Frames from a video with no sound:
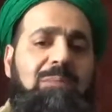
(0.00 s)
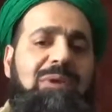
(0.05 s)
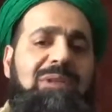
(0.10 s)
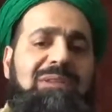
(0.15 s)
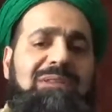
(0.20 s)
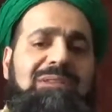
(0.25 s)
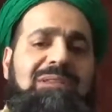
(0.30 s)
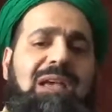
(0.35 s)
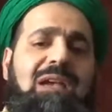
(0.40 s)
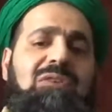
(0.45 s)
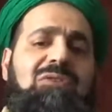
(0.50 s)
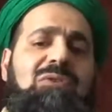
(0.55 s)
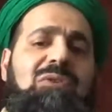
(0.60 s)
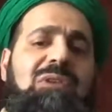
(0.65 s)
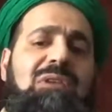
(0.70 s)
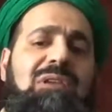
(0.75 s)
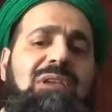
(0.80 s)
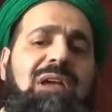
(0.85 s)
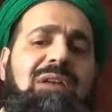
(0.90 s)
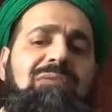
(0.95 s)
but it's
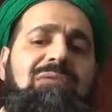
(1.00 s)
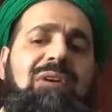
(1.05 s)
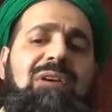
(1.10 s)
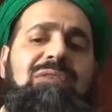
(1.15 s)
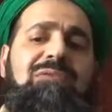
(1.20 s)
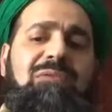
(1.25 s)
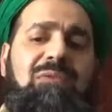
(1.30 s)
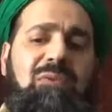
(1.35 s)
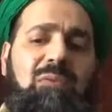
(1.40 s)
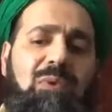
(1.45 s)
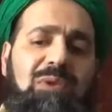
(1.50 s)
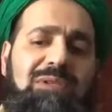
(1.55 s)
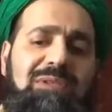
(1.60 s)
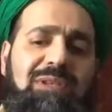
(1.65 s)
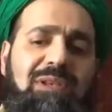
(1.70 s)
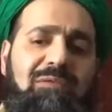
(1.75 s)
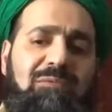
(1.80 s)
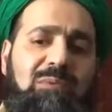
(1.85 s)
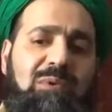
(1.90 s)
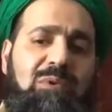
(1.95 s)
actually advice for
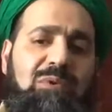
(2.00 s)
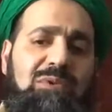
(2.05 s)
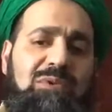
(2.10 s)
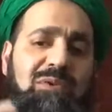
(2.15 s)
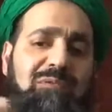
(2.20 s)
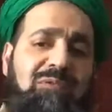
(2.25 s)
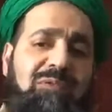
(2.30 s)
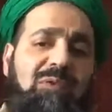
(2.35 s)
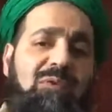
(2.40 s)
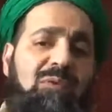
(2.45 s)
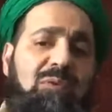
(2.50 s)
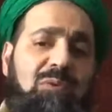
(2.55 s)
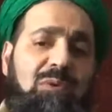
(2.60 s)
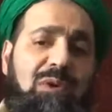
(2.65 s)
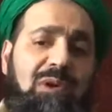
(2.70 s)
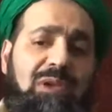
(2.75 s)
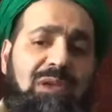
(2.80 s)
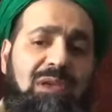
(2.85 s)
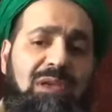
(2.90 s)
oneself, because if you